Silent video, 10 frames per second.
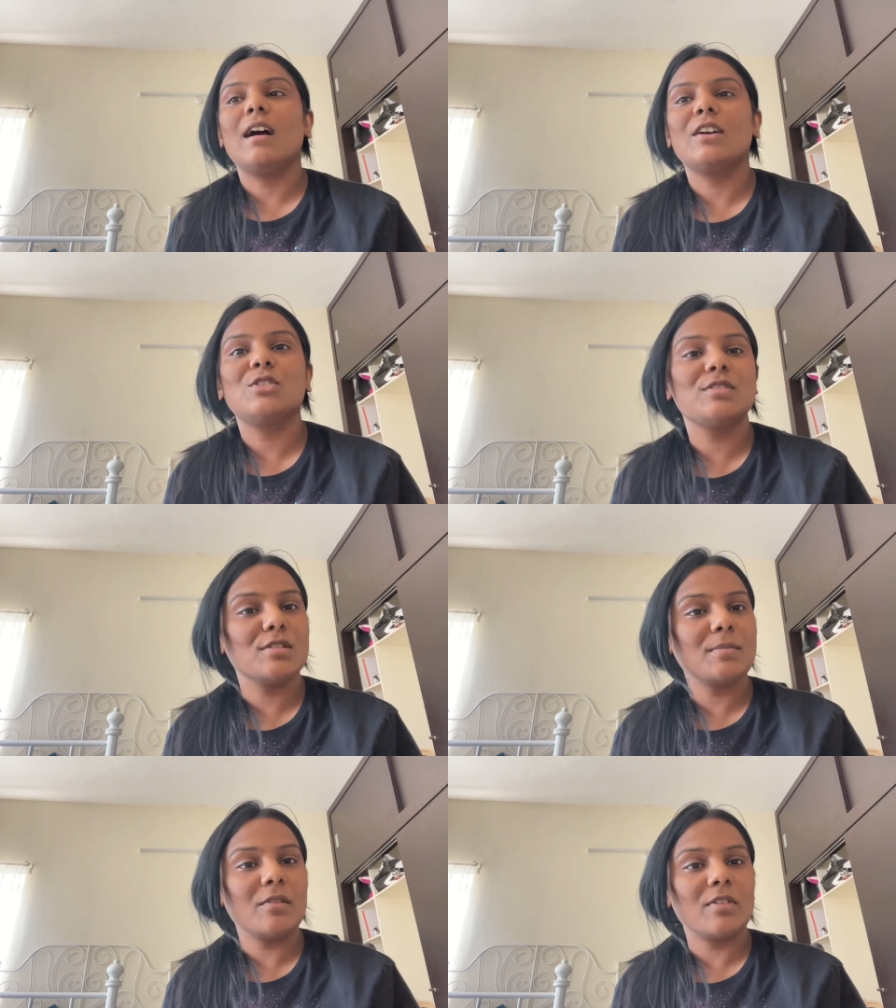She's just
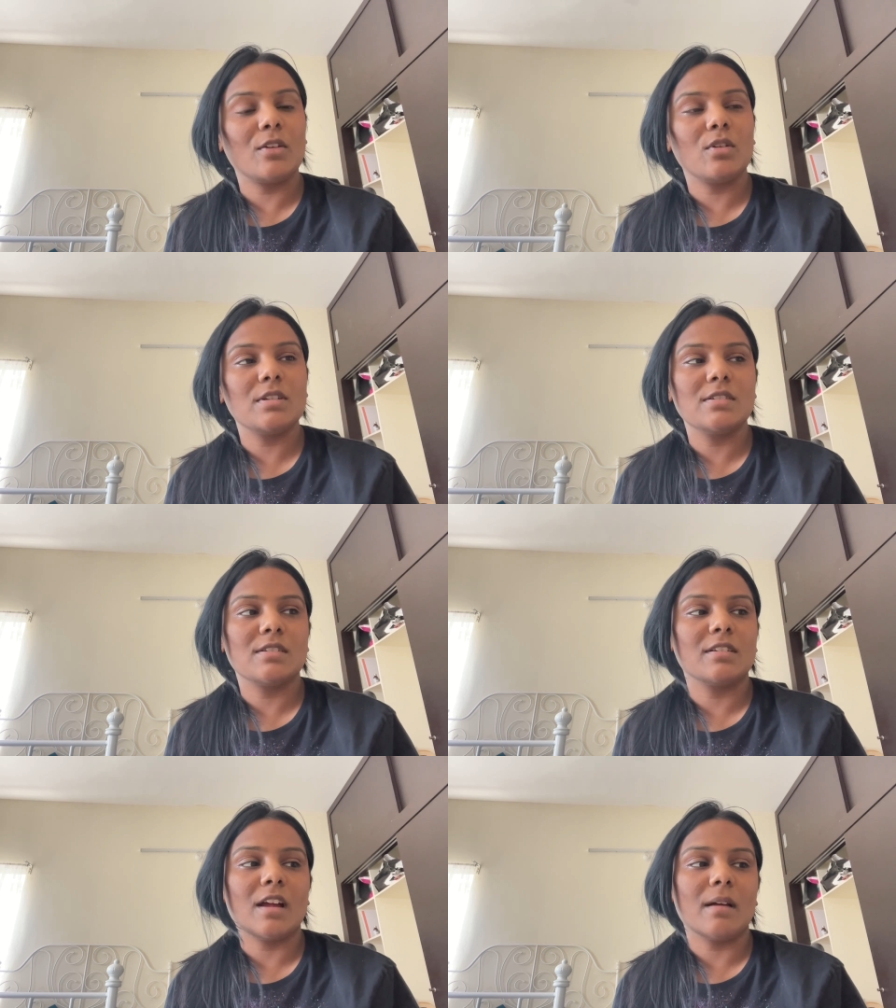my friend on
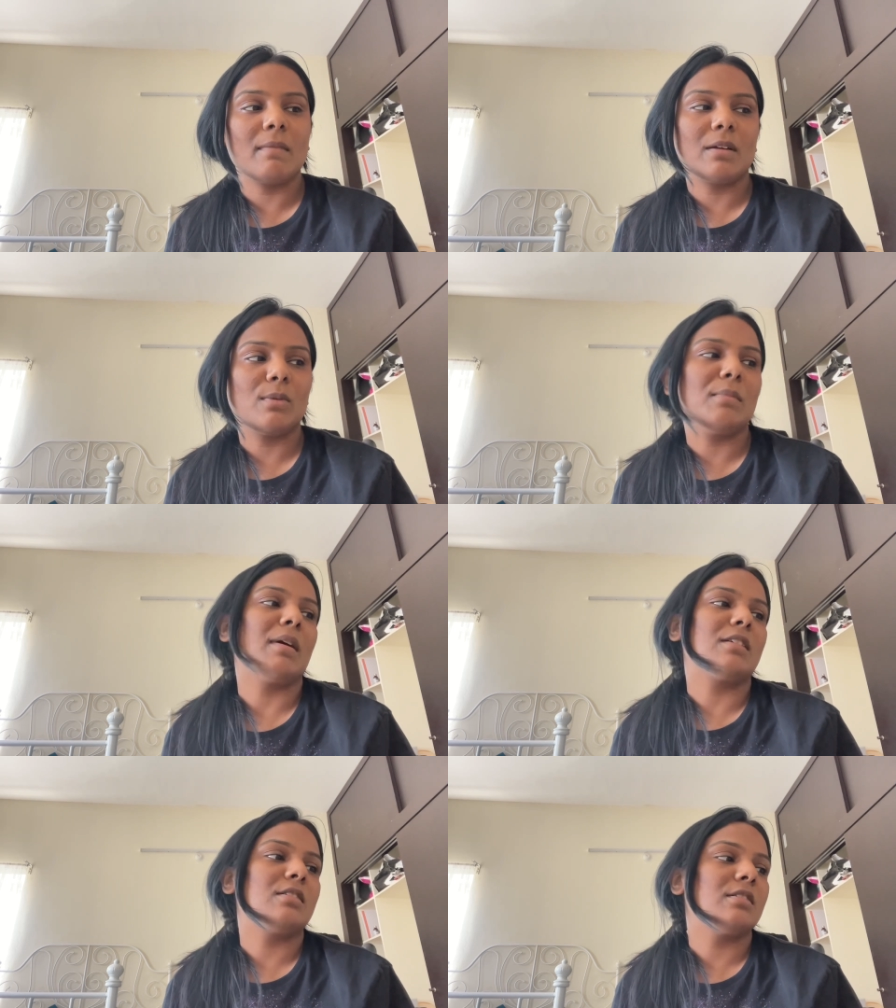Instagram, and we
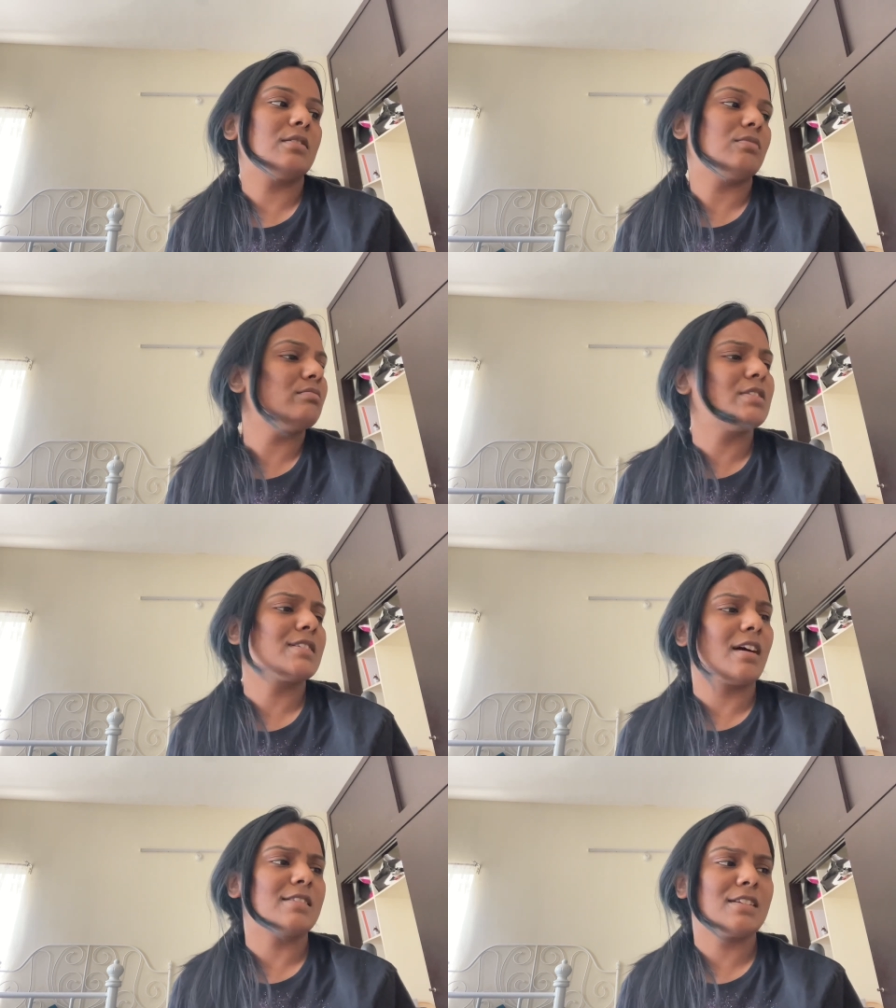met
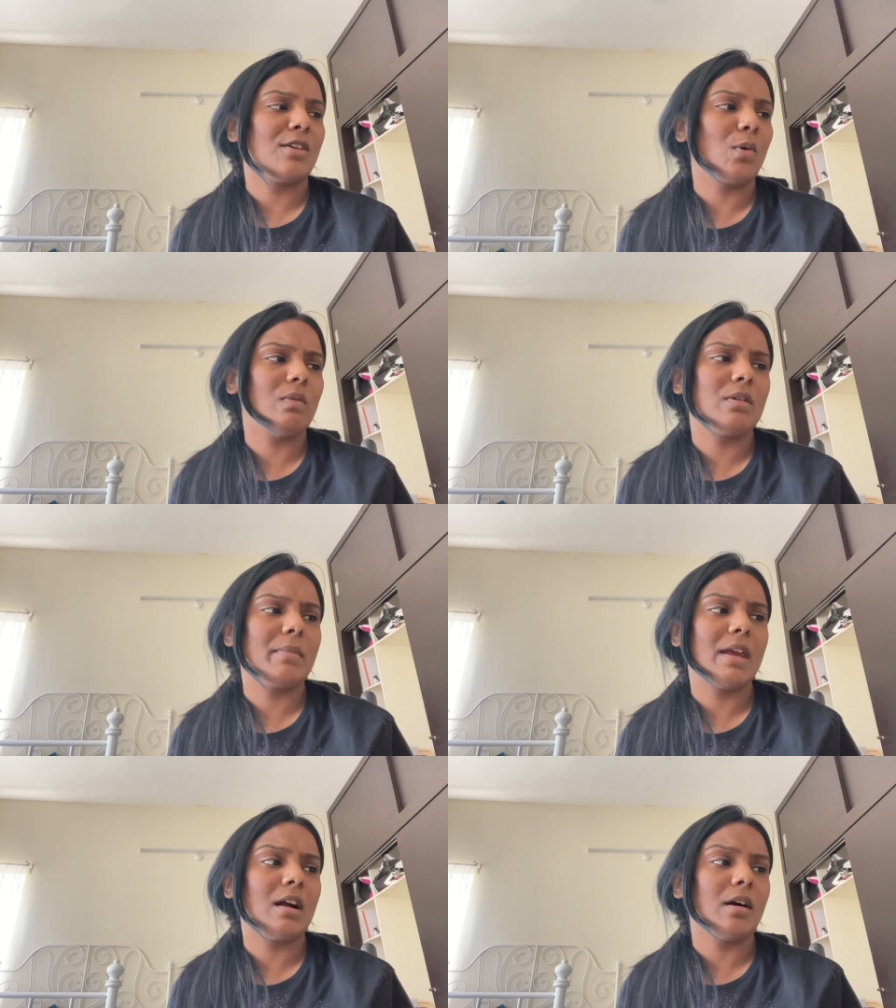discussing over
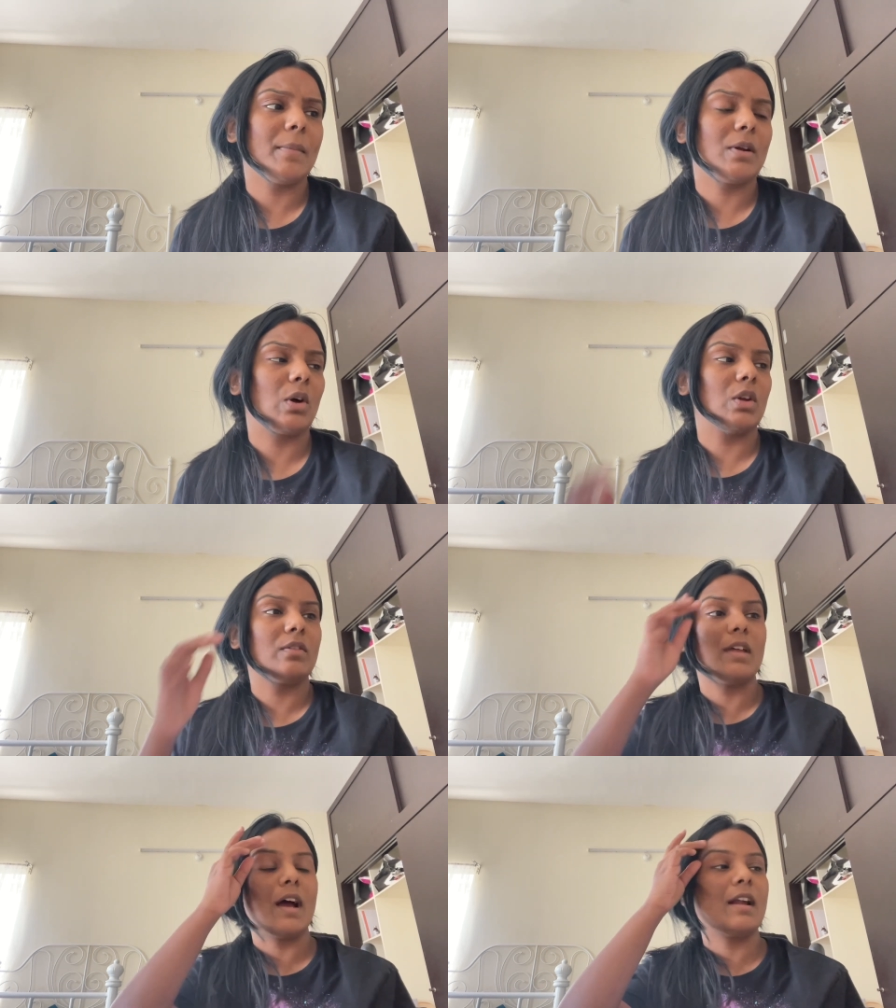makeup and all of
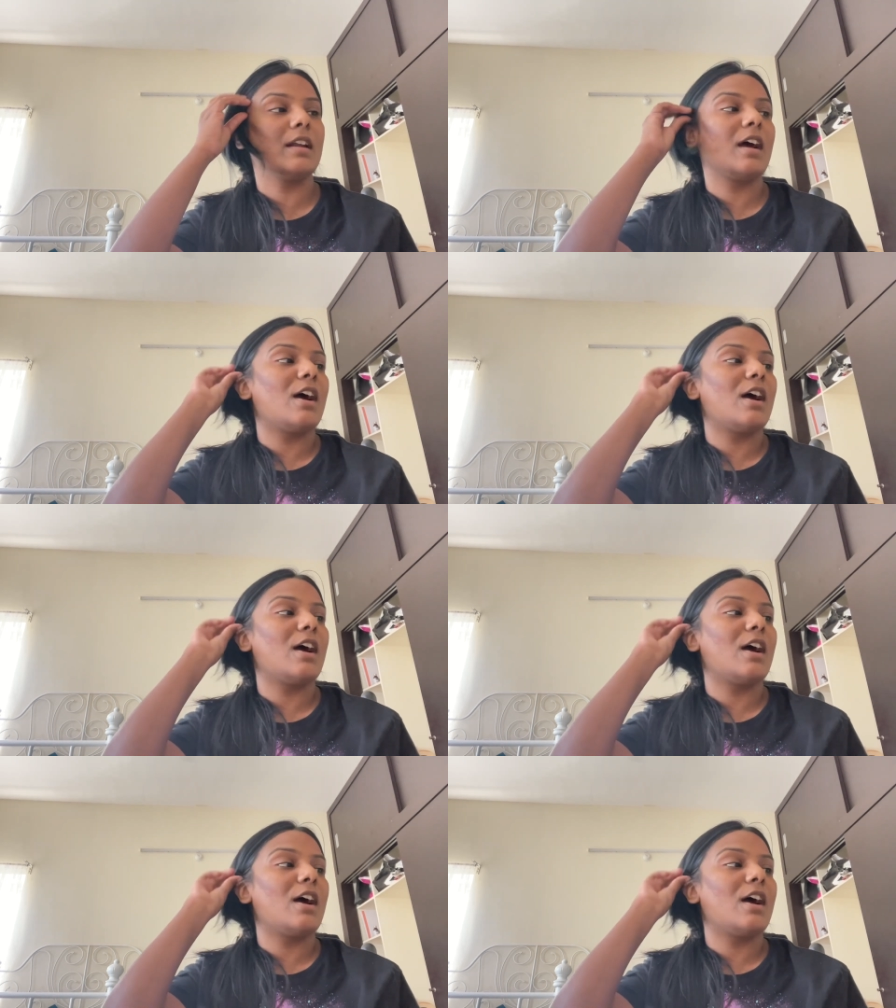that.